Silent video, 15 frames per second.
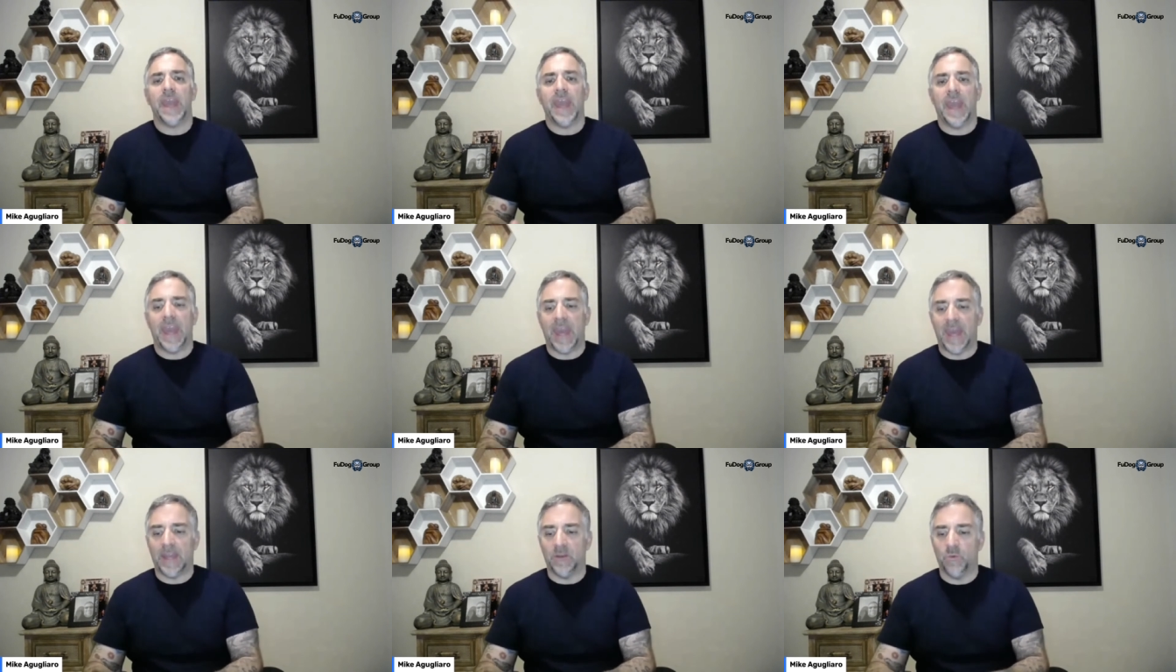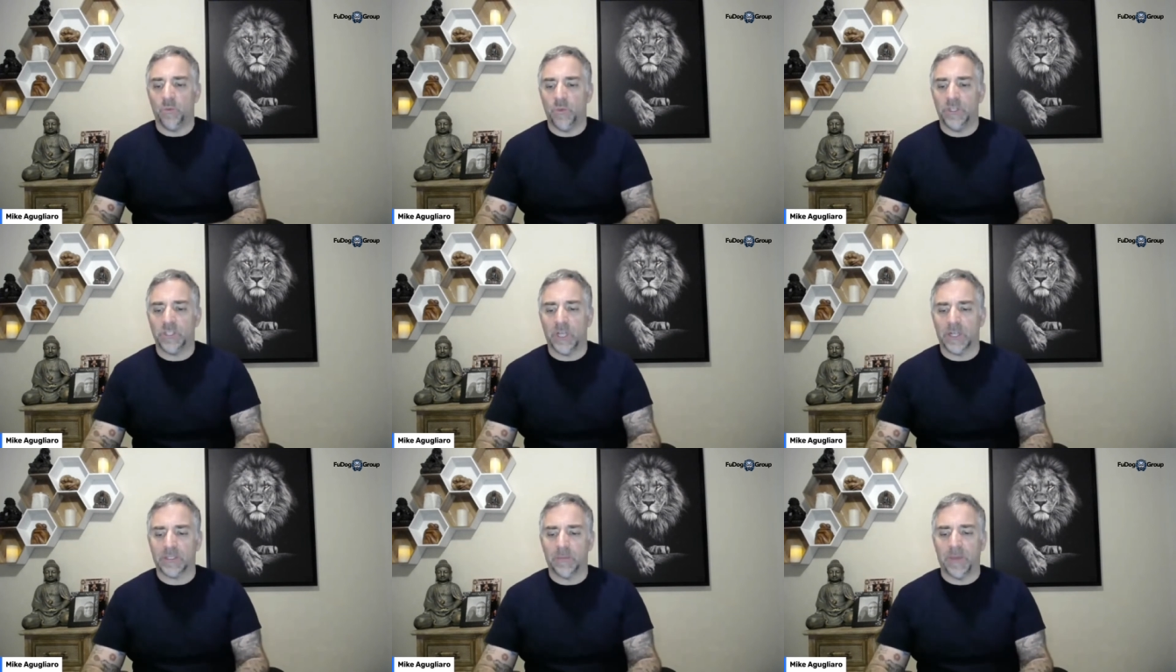And we
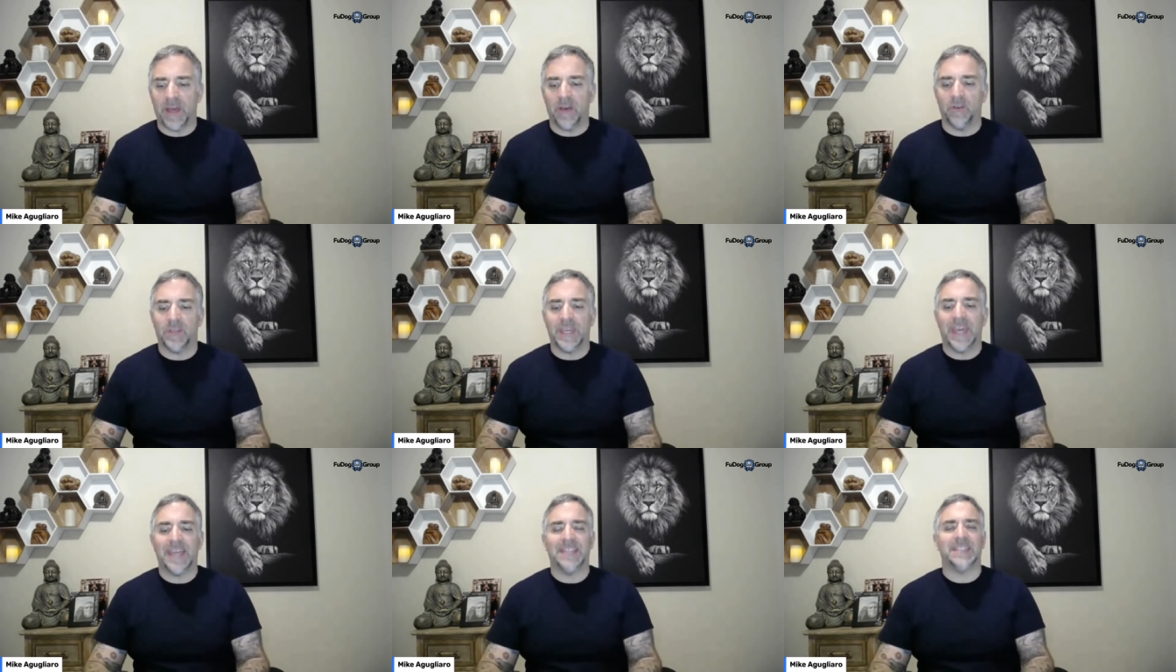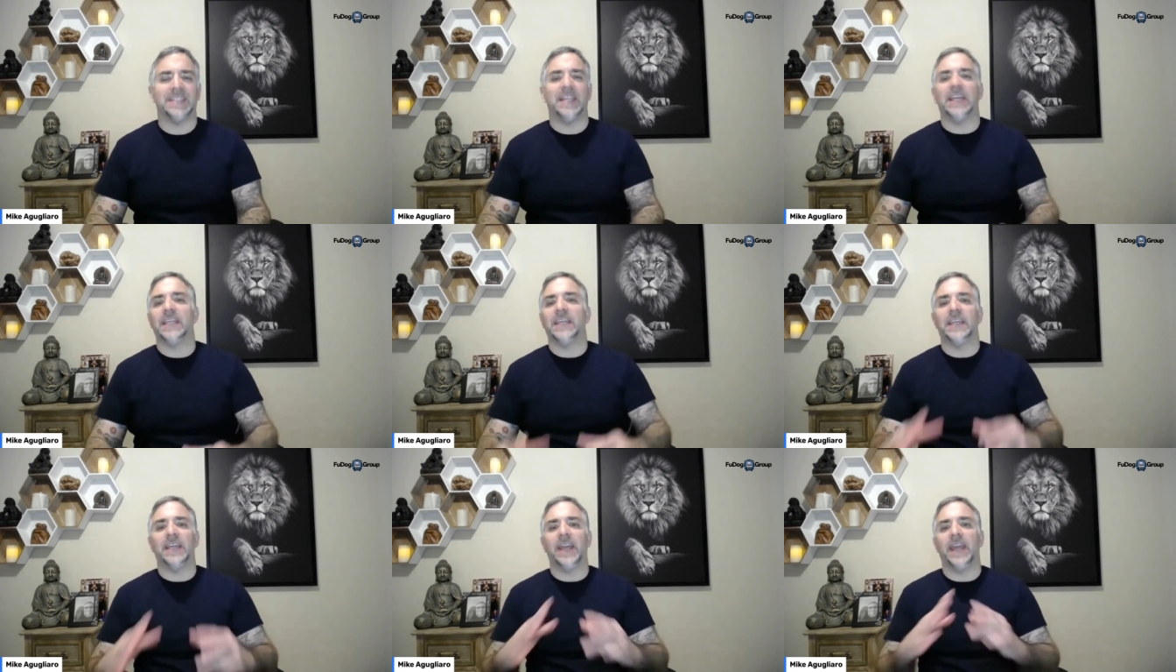talked about case
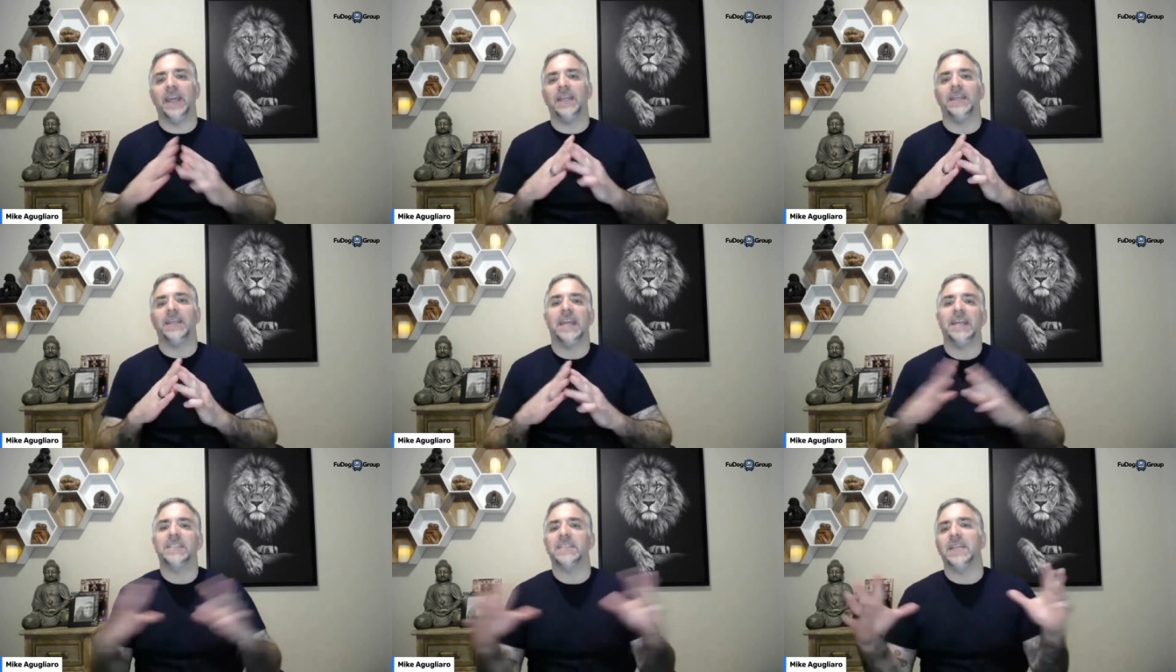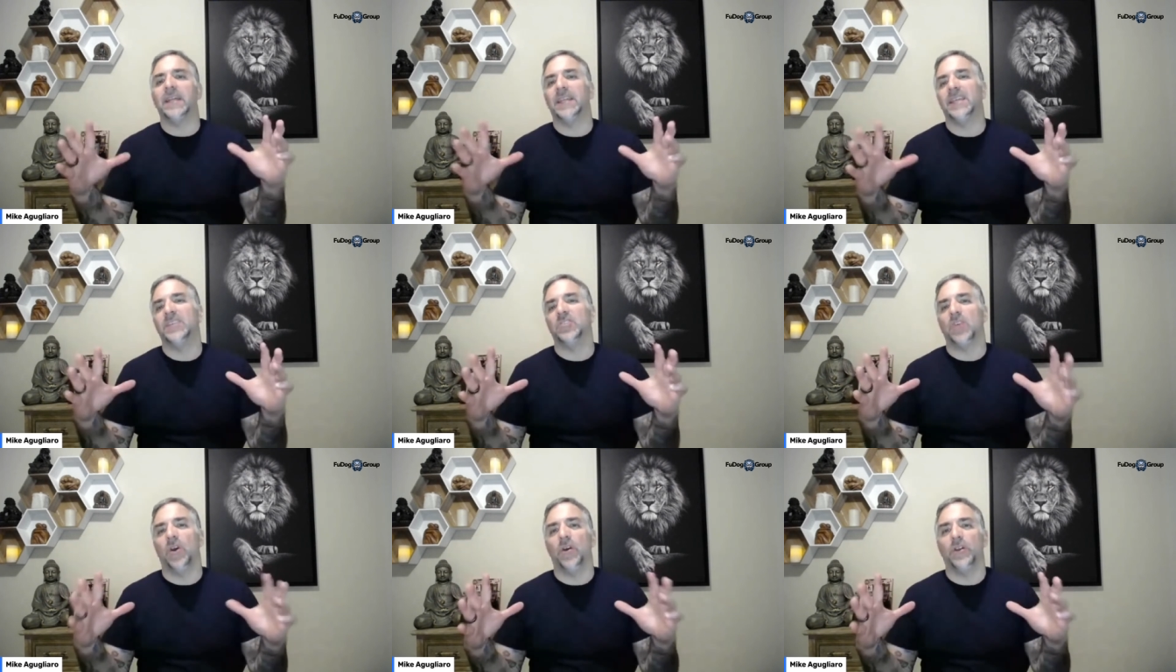study. And a case study
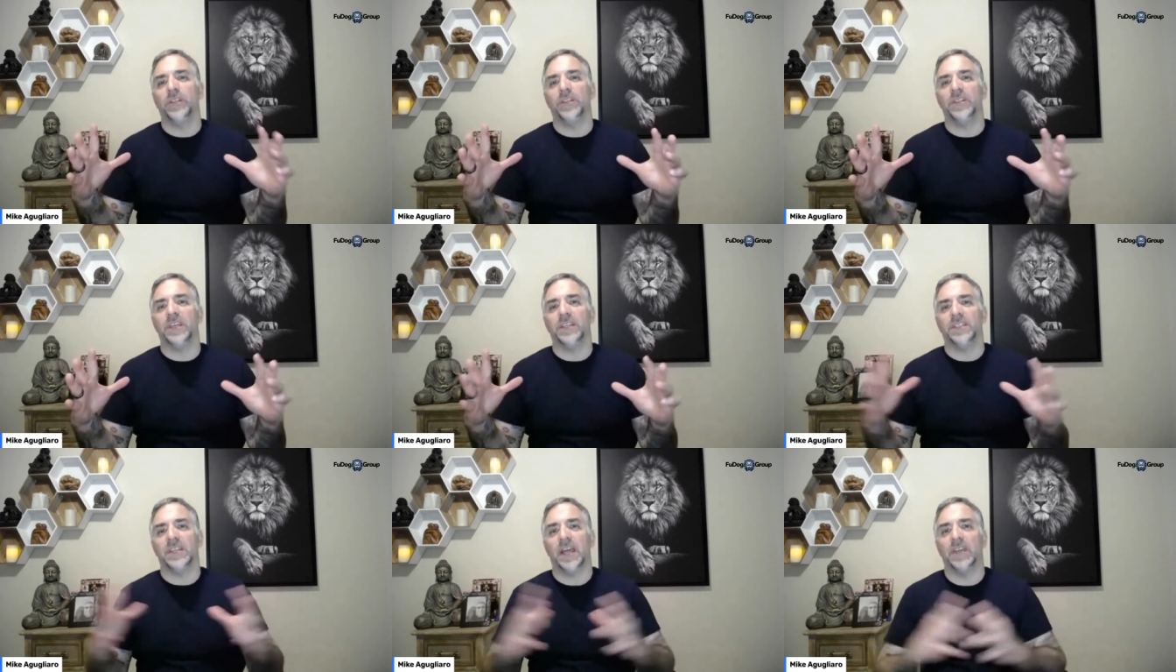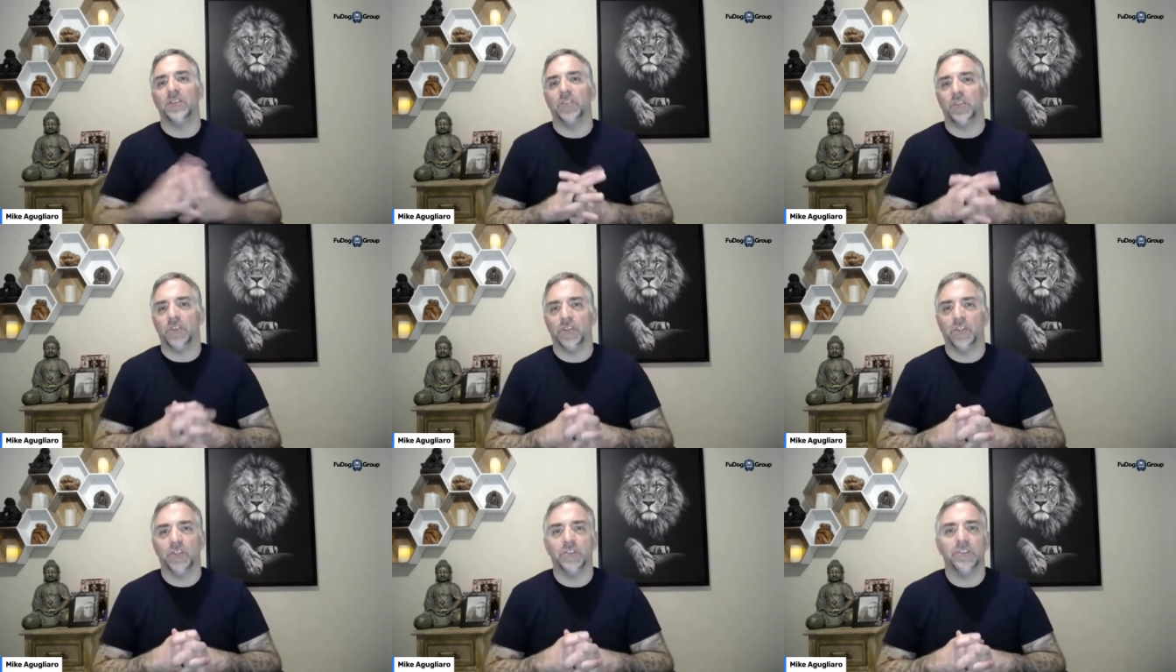is all the things I
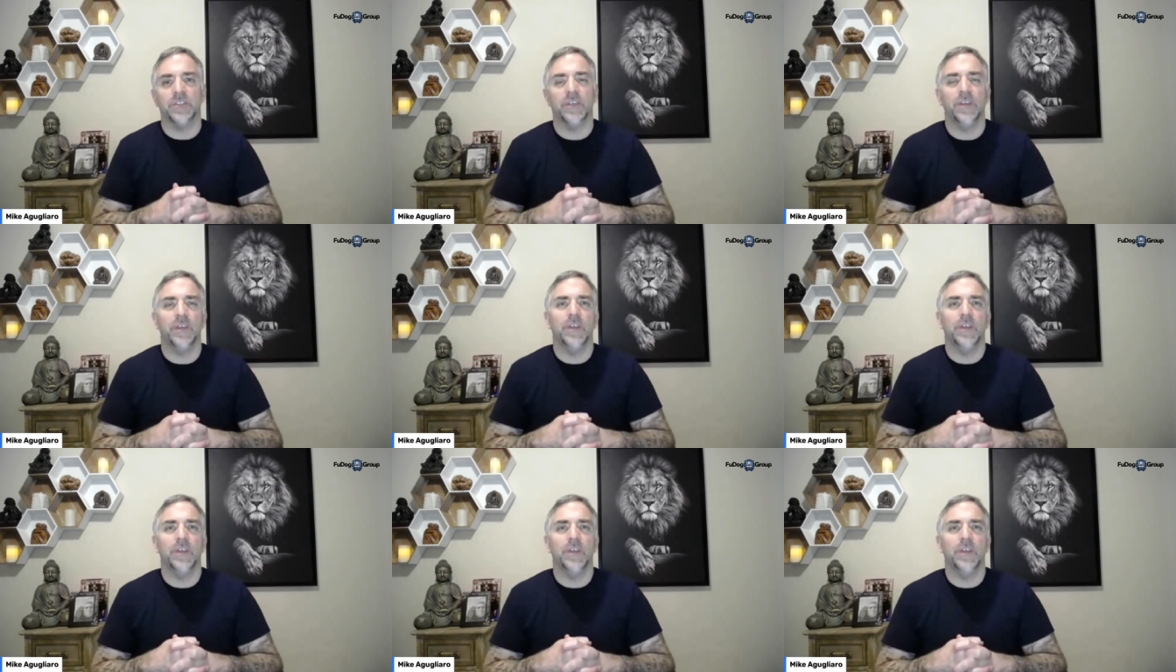learned